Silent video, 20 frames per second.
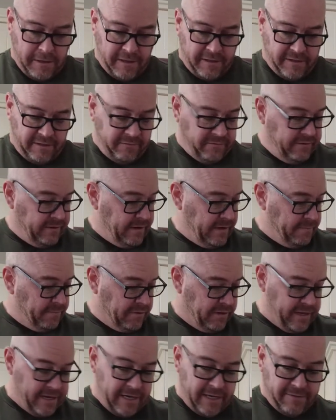think we've got
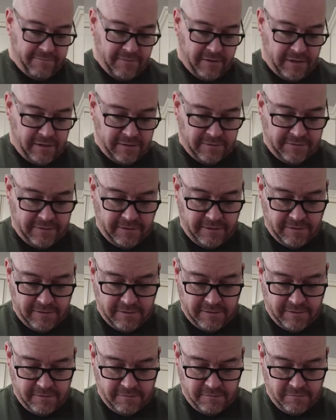plenty of onions here to
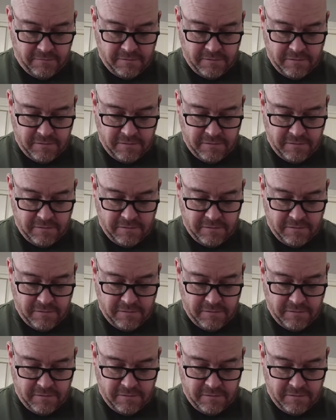do.